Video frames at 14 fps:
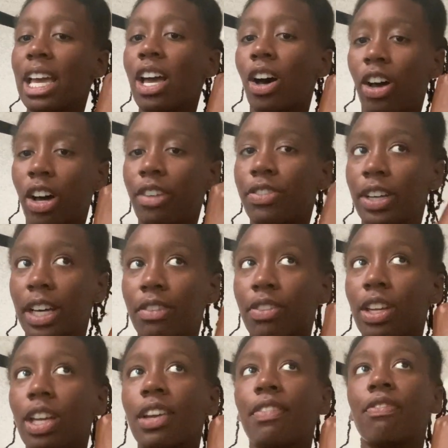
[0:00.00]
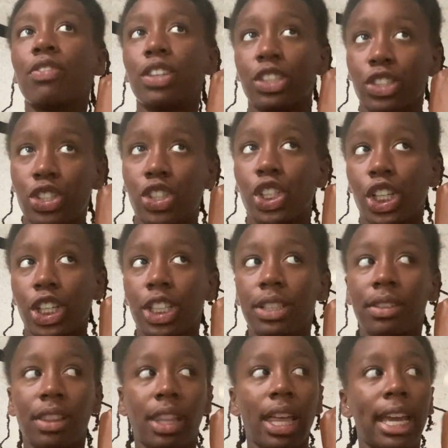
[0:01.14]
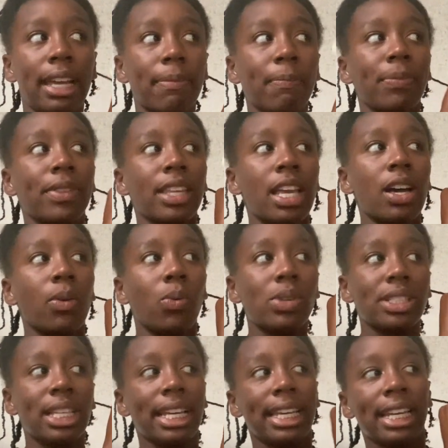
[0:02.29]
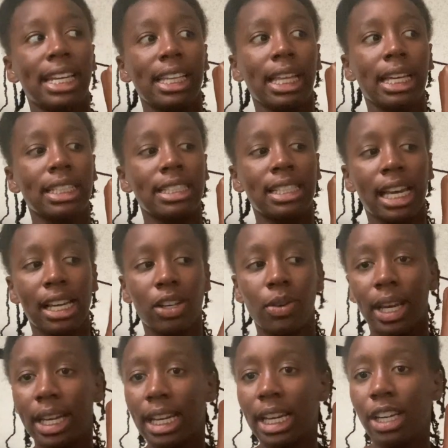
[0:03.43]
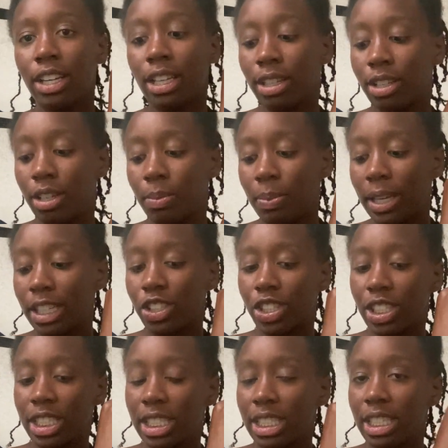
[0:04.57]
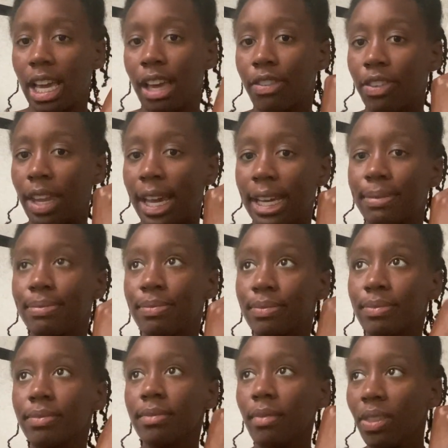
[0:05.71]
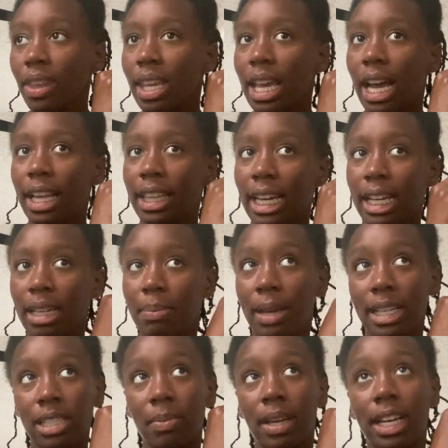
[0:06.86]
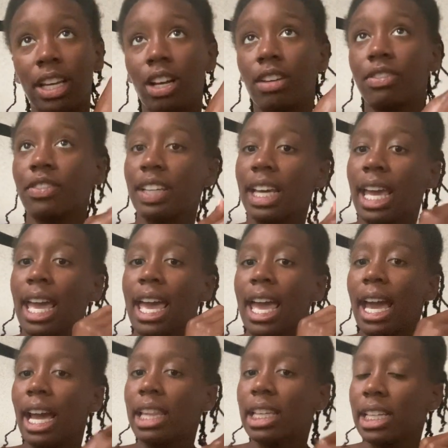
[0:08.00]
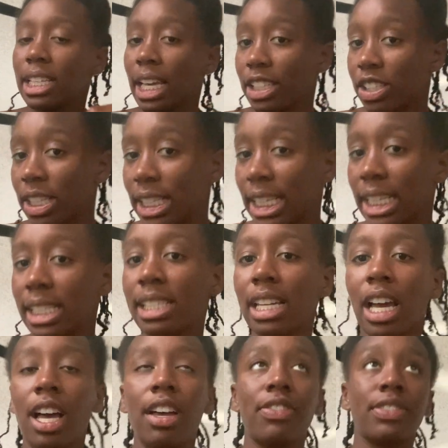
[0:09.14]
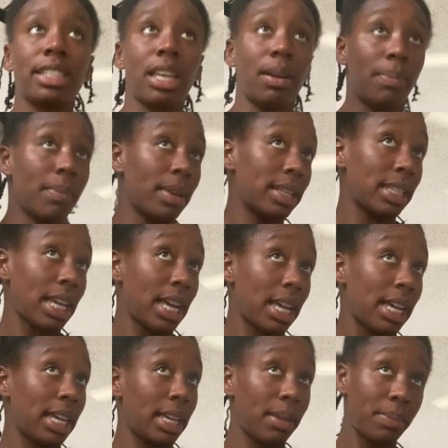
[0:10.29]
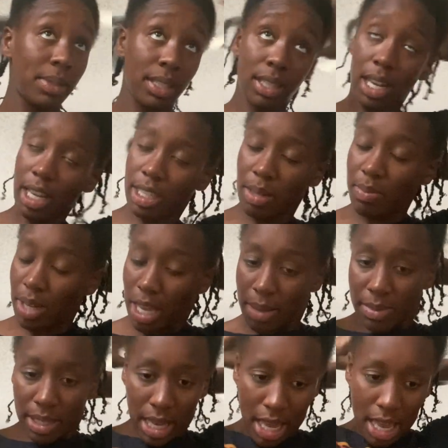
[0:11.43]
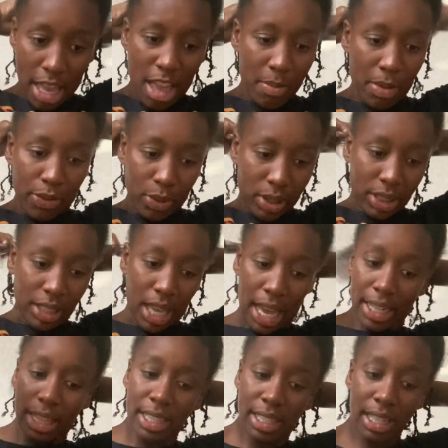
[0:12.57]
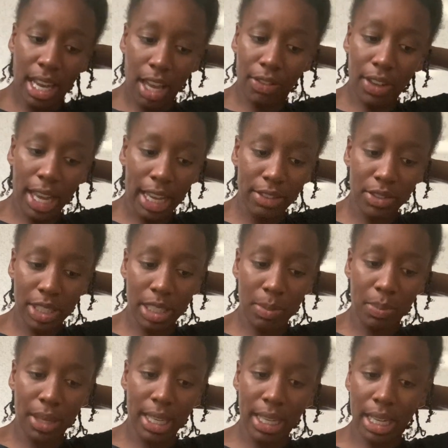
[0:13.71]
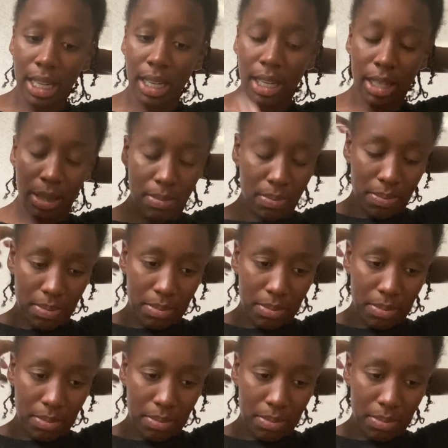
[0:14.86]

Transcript: off of, for sure. Like, once I get it, like, decorated and good pictures and stuff, like, I think I could make some money off of it. And then, like, to get stuff, sometimes, not sometimes, but for a lot of the stuff, I've just been